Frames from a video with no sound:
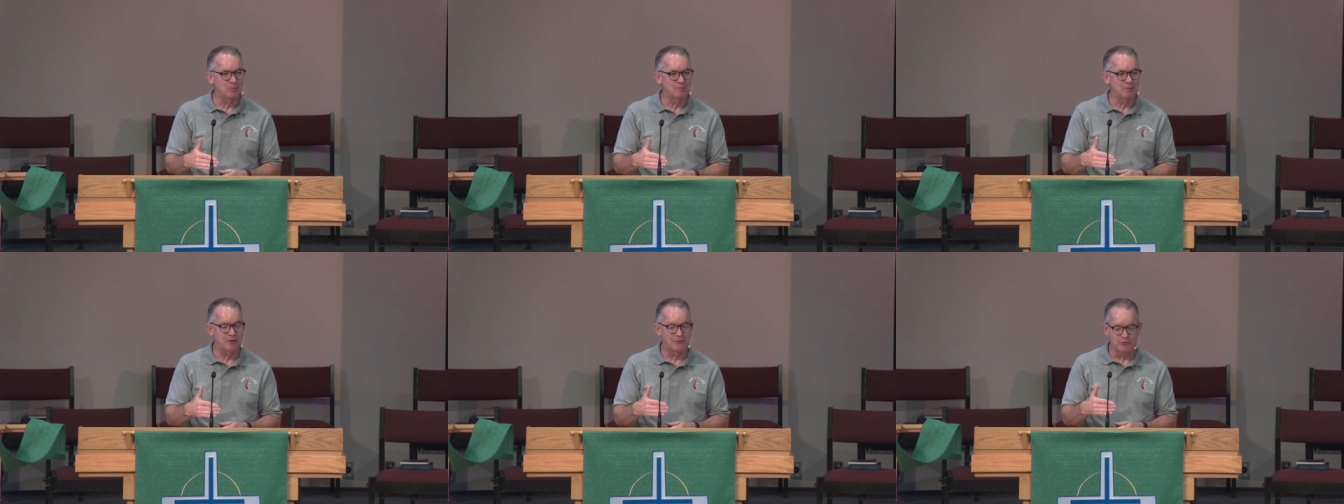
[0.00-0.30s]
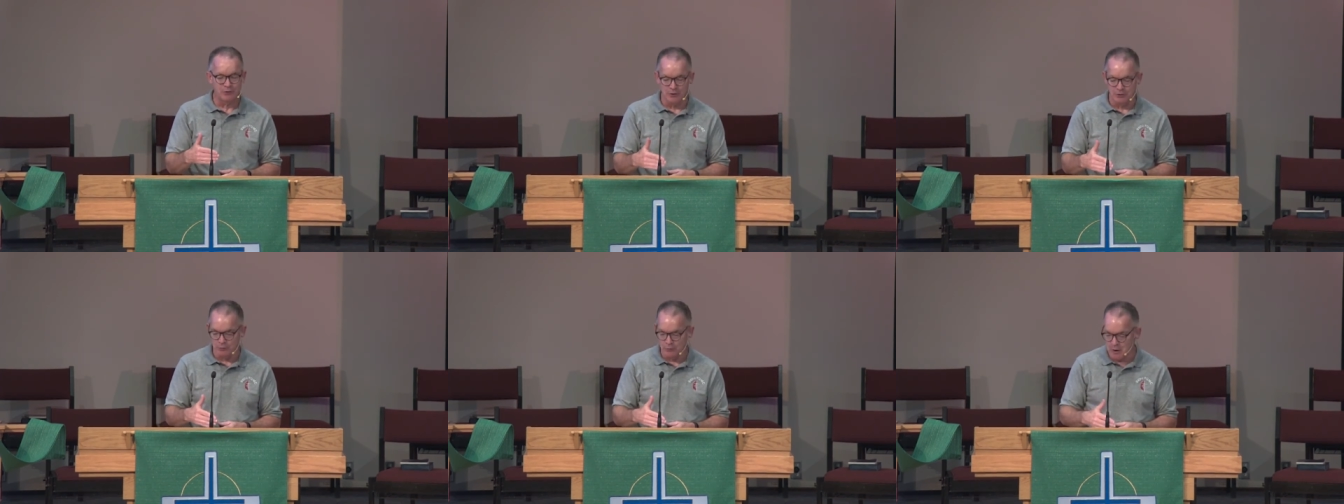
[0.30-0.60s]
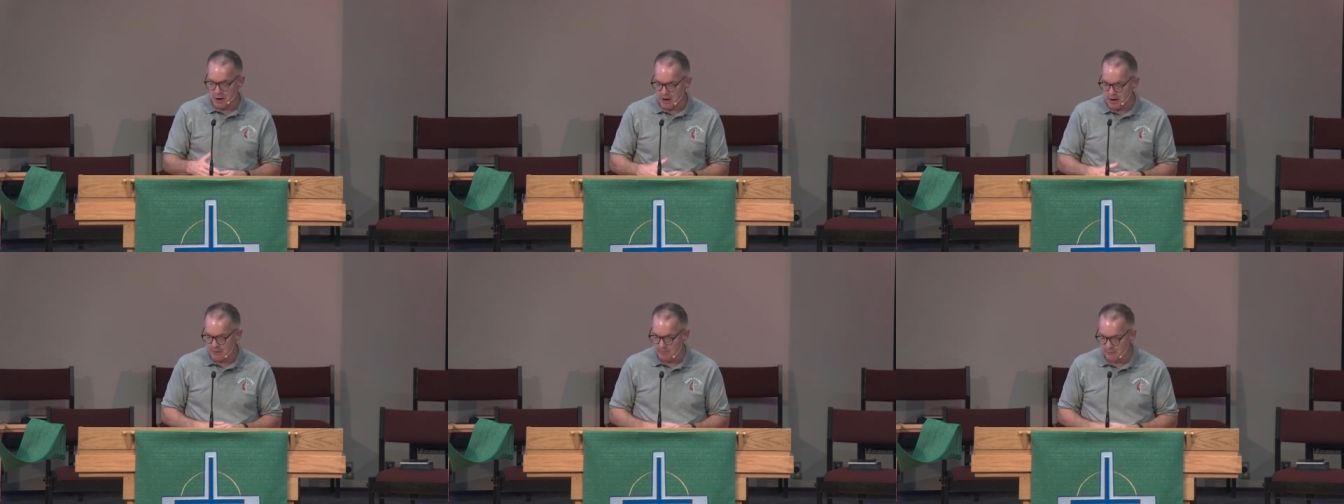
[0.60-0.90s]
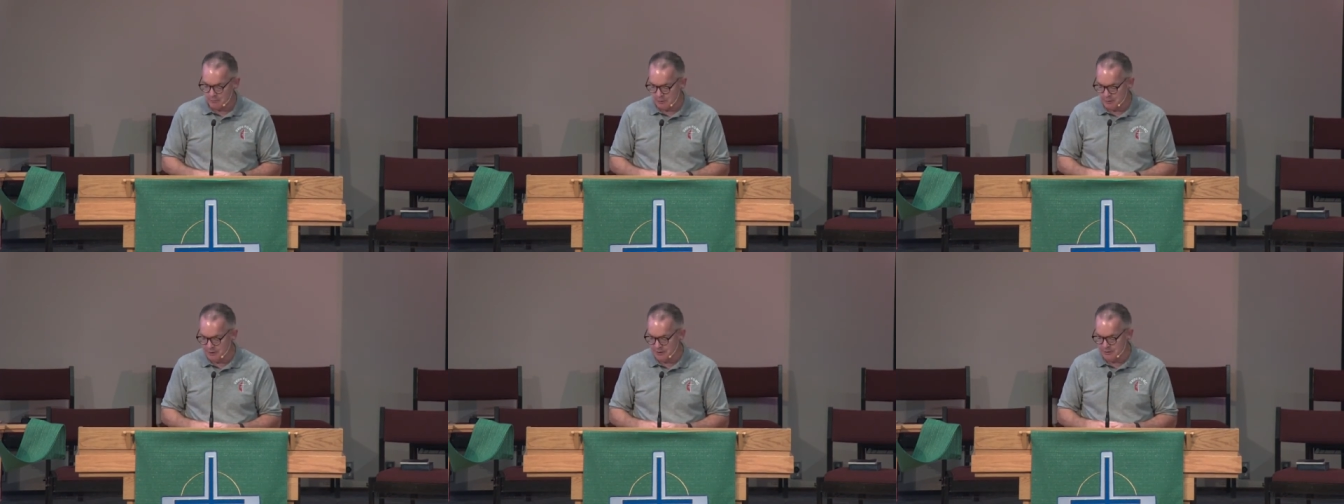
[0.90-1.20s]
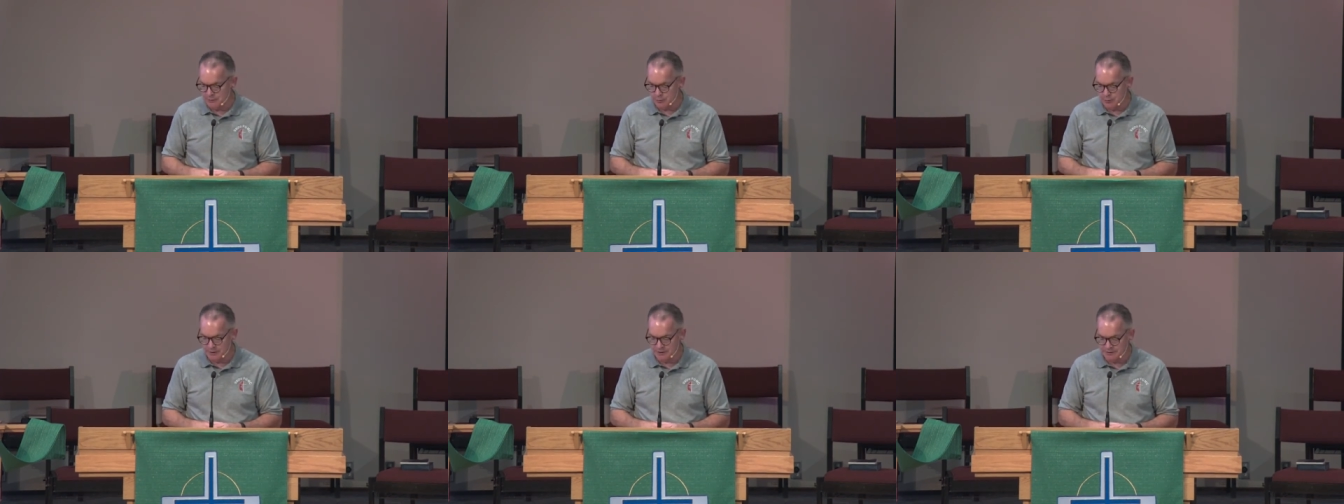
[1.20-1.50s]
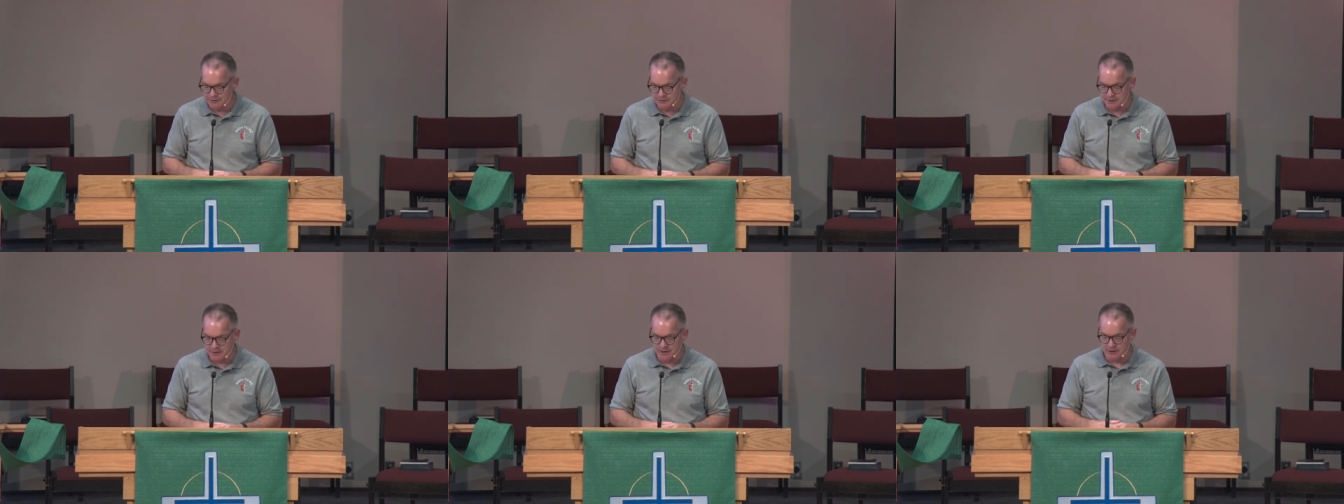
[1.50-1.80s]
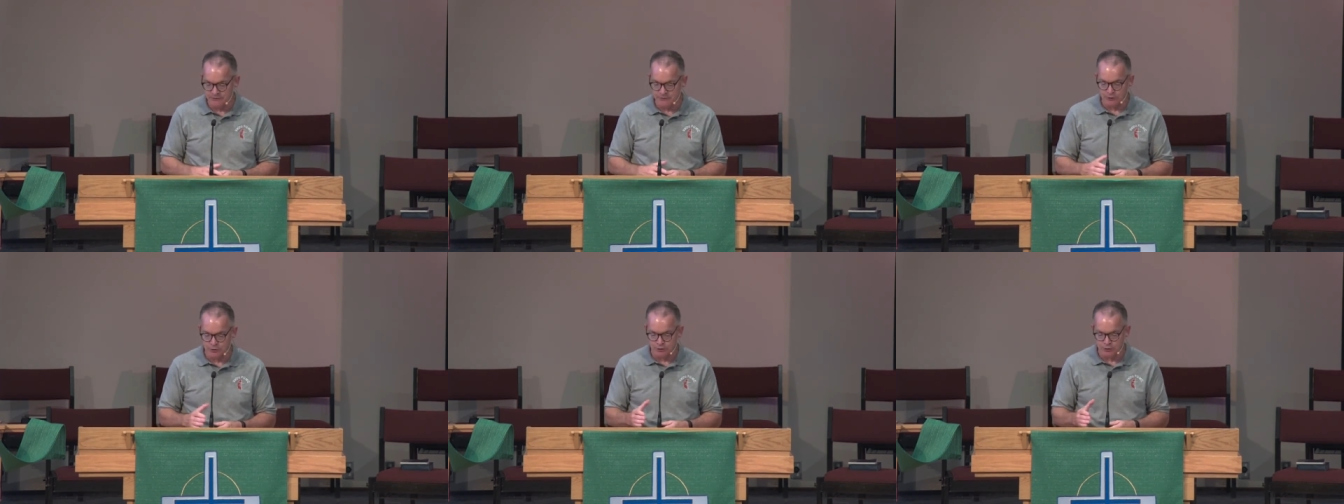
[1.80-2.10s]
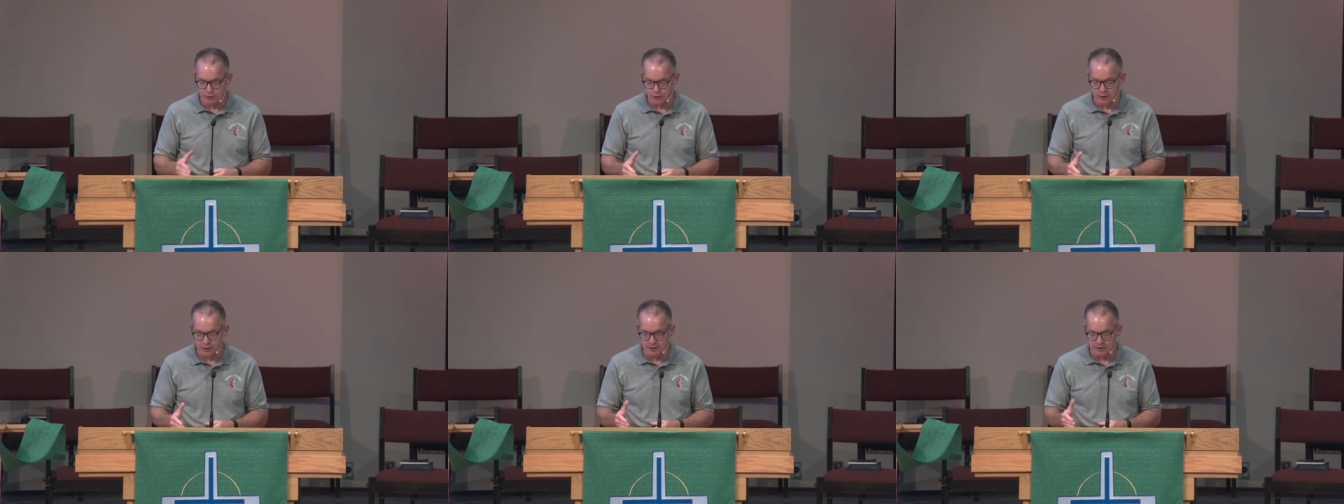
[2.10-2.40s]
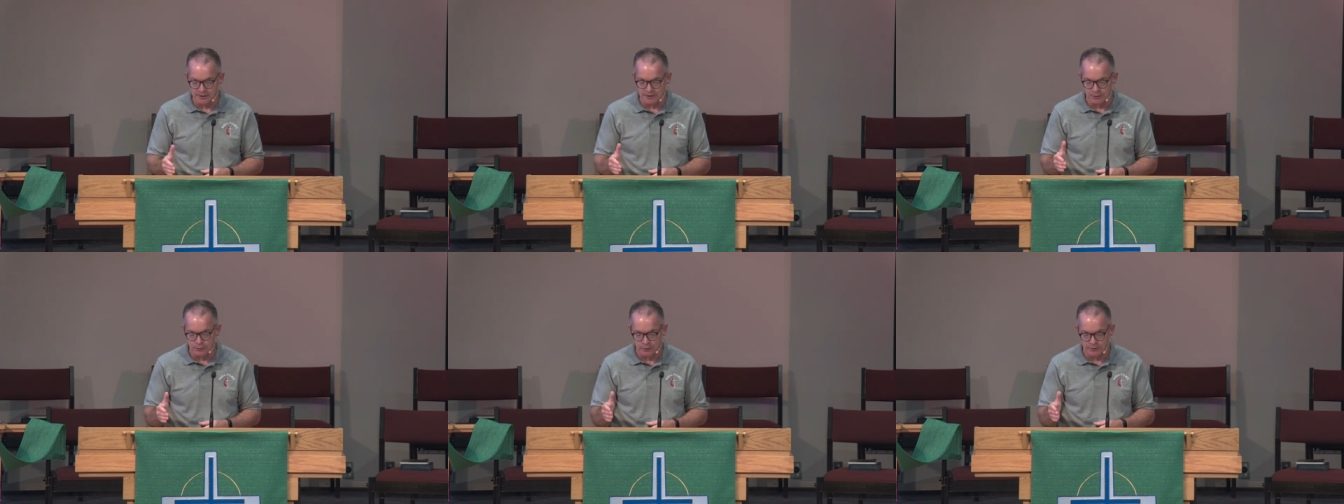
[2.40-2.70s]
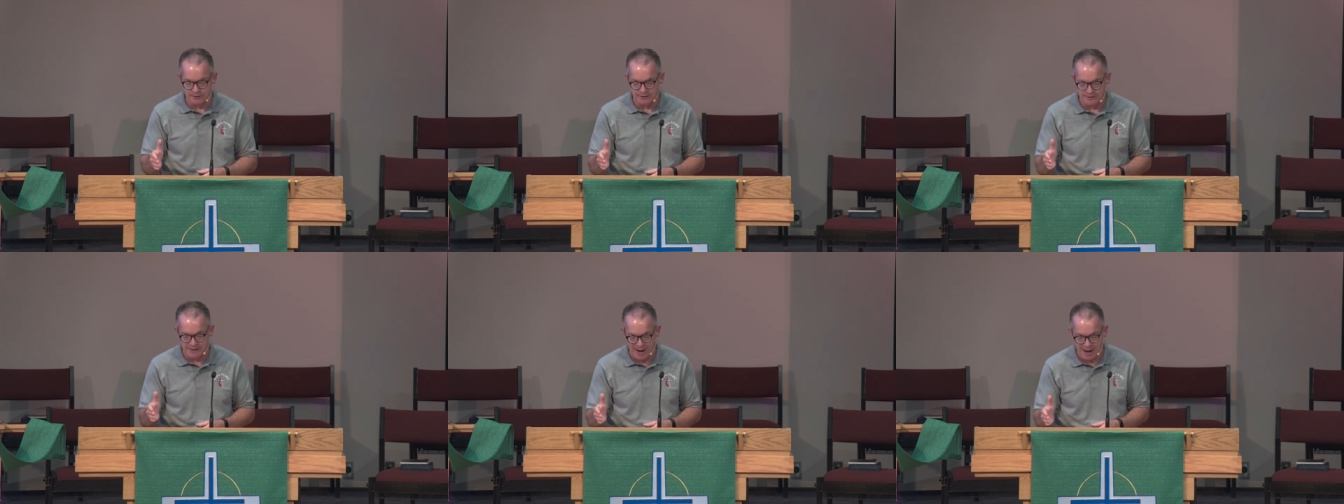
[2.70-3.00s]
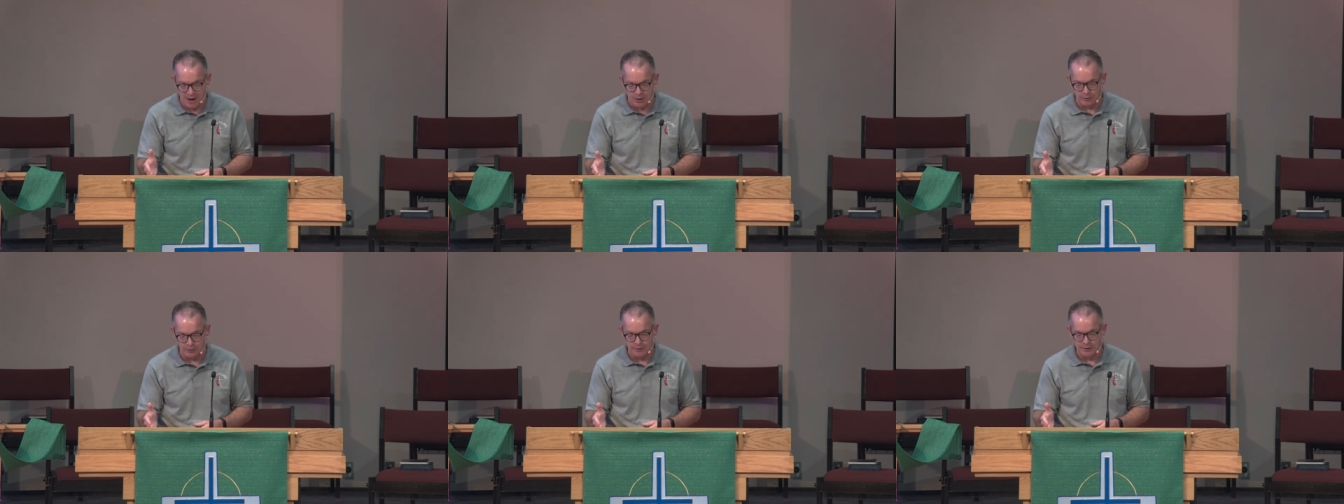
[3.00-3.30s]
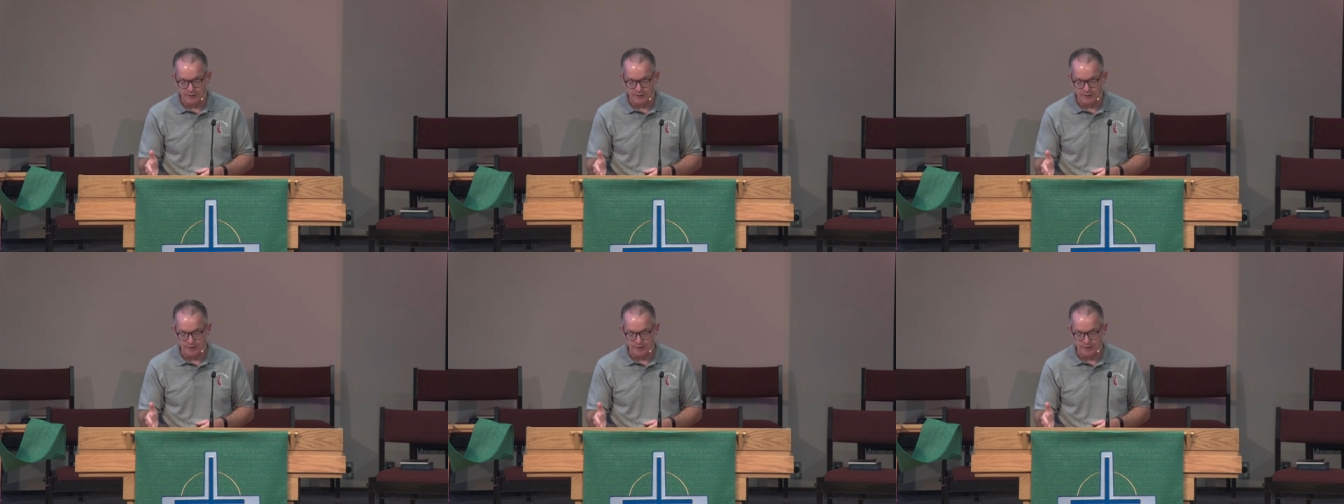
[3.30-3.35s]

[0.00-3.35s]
My friend Rob, when he, when he said, If you're struggling with doubt,